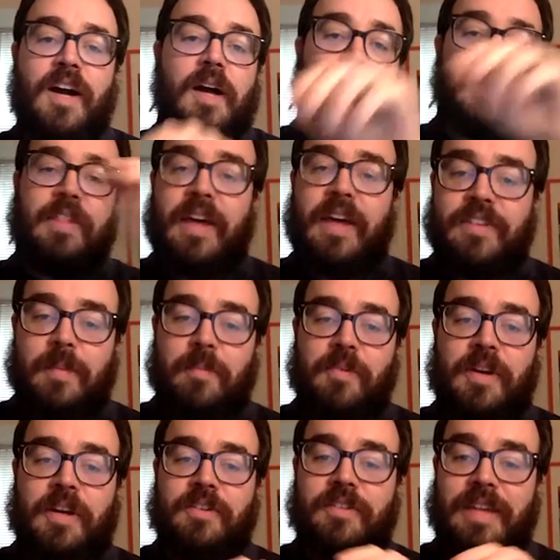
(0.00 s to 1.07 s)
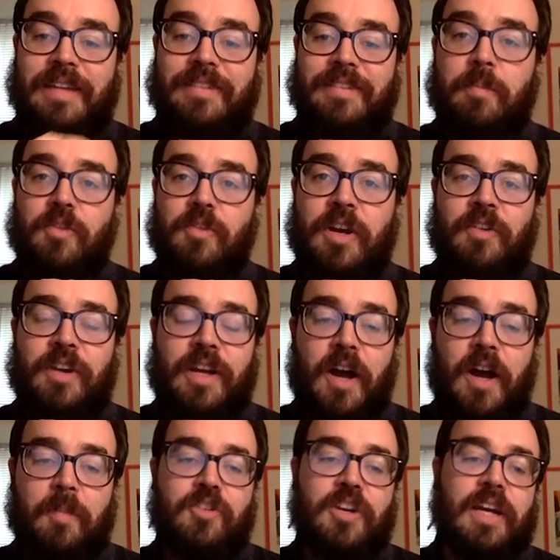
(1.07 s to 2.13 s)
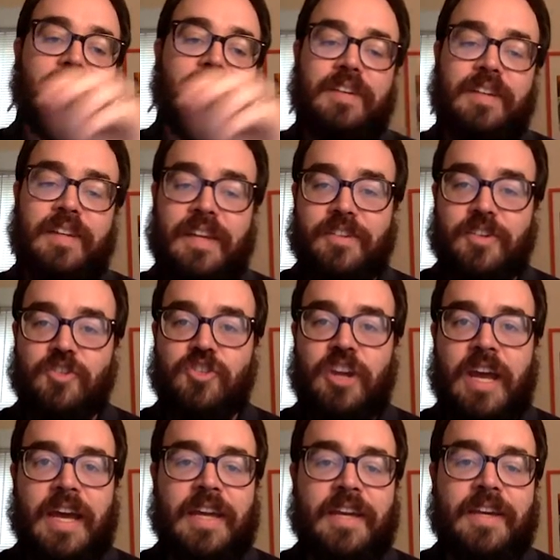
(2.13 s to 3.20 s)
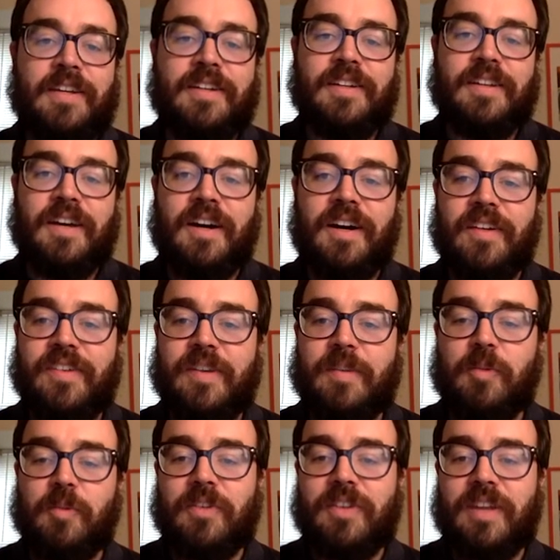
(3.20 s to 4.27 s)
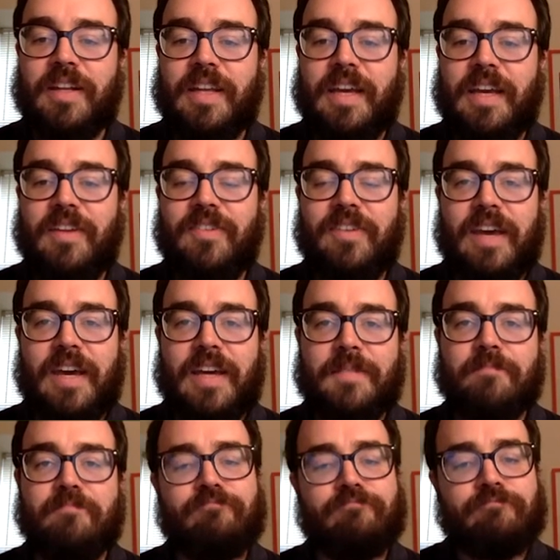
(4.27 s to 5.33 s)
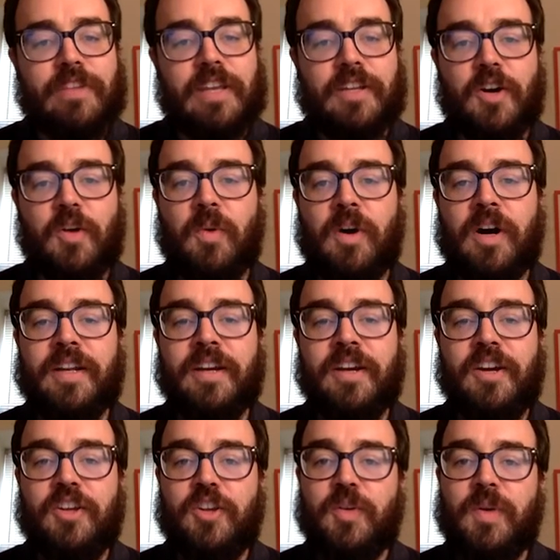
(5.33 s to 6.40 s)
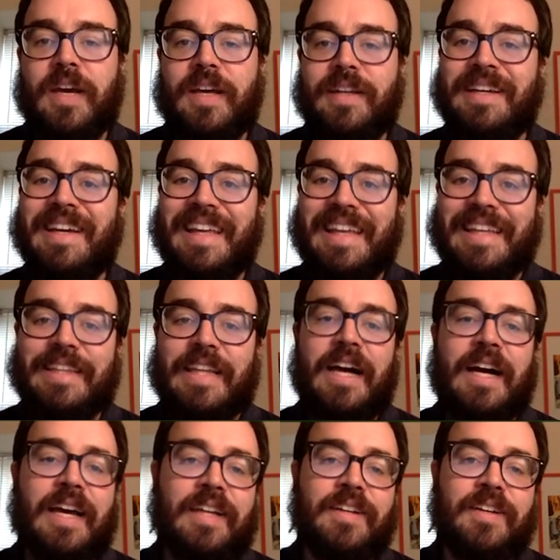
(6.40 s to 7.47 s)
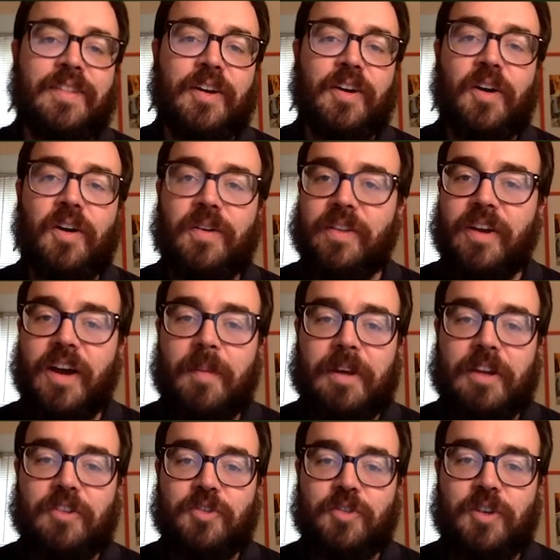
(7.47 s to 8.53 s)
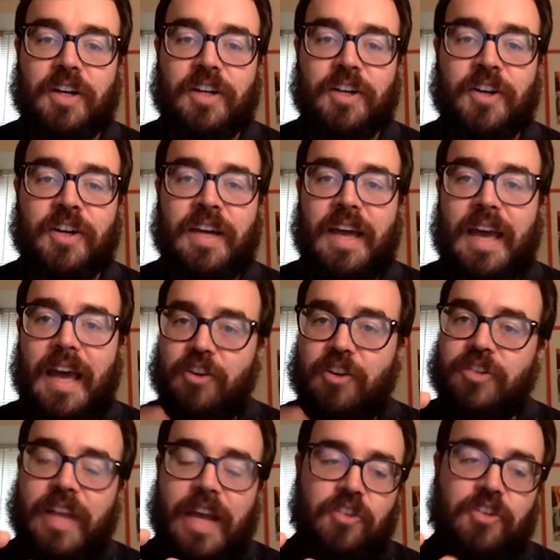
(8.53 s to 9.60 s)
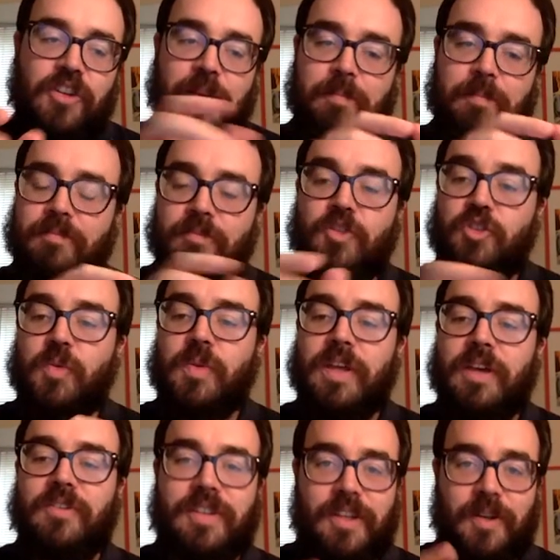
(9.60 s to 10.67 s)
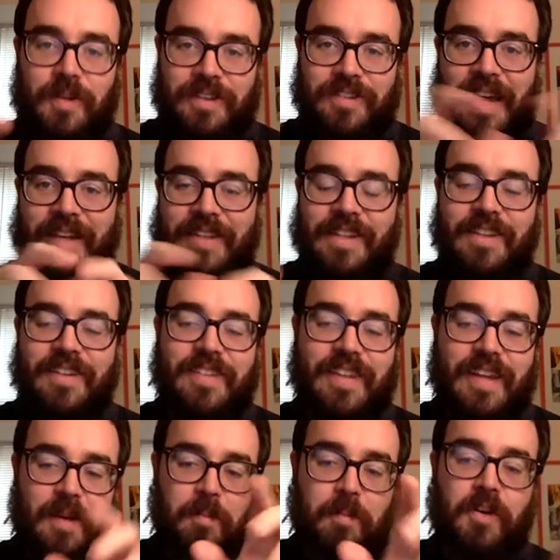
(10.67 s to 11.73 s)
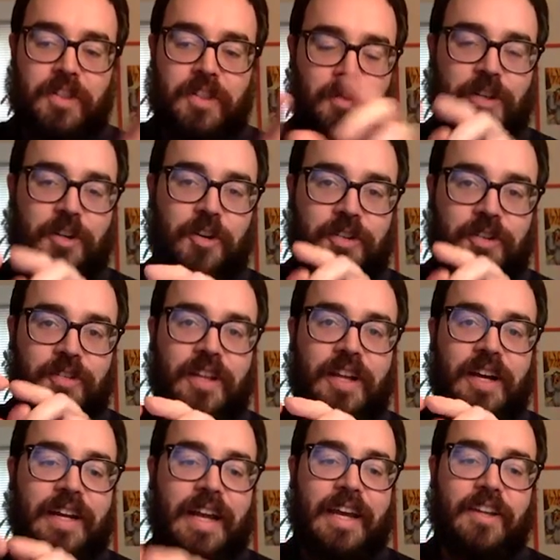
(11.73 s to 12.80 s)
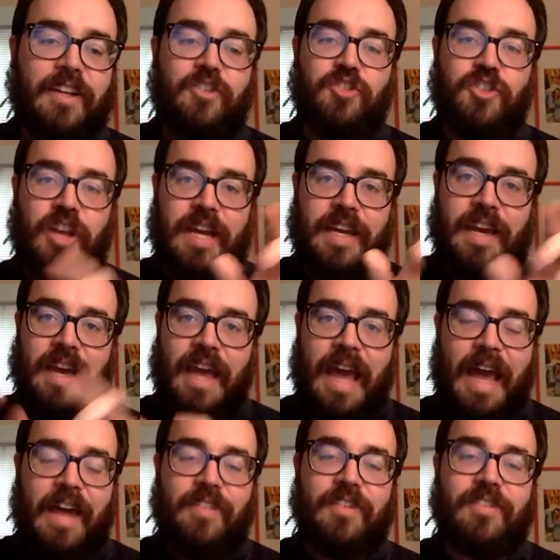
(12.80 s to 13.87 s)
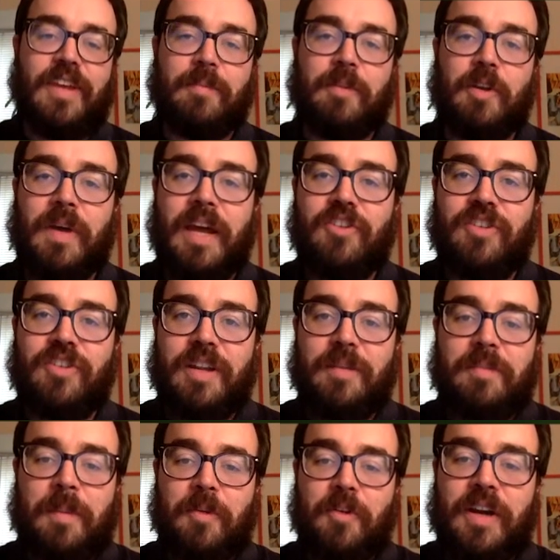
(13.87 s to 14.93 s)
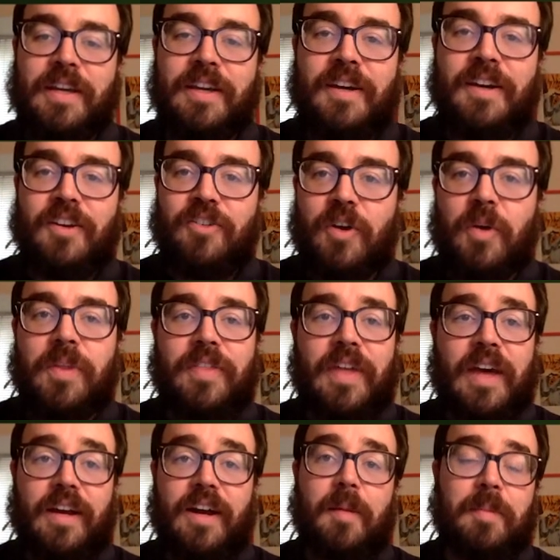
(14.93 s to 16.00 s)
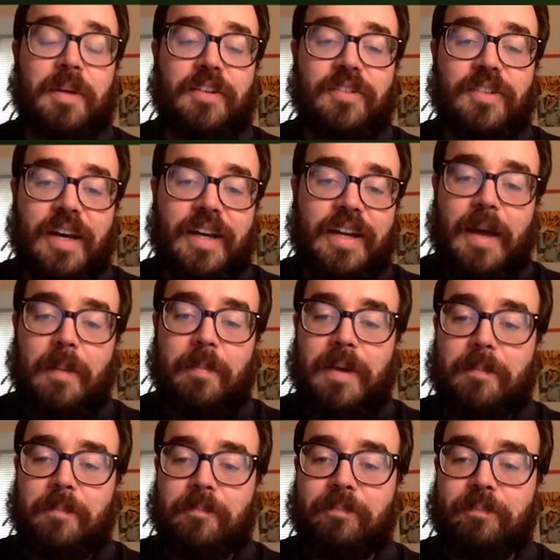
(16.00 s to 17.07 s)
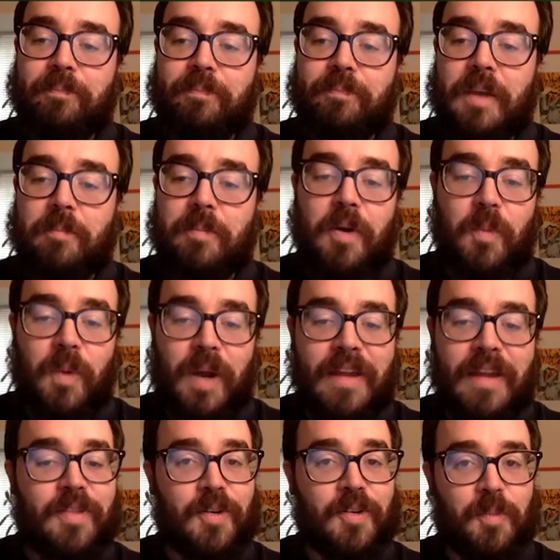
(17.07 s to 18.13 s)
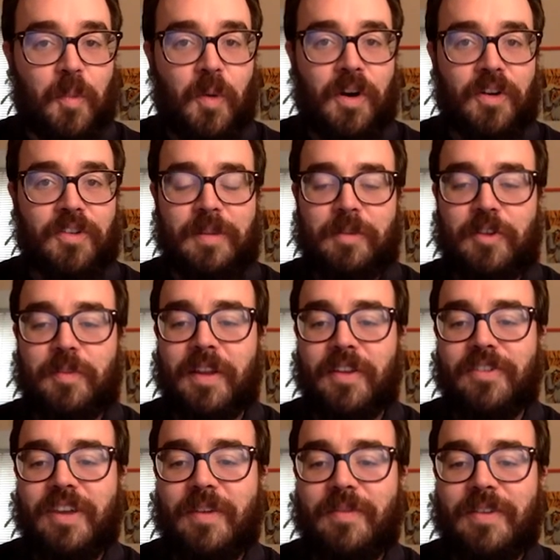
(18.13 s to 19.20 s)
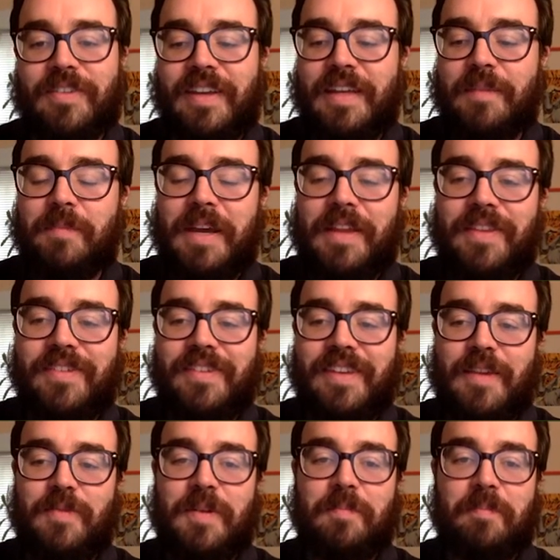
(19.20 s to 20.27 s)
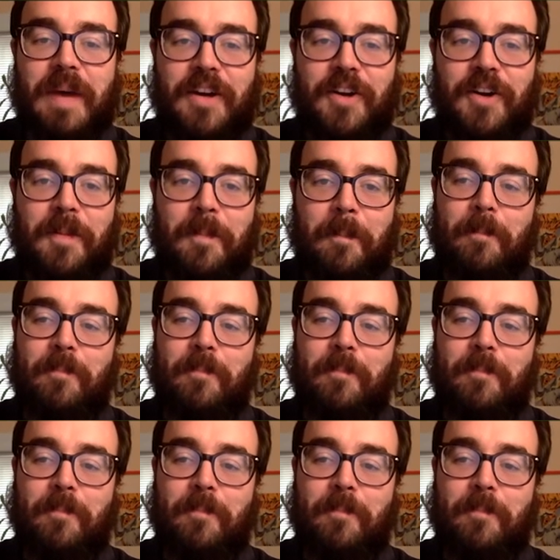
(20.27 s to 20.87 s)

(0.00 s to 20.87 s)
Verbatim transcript: copy that, tempor- that temporary object into J, uh, C98 said, you know what, you can elide the call to the copy constructor and just actually do this, you know, exactly this thing, put the return slot and j at the same location in memory so that that copy does not happen. But wait, there's more. C++17 made this even better.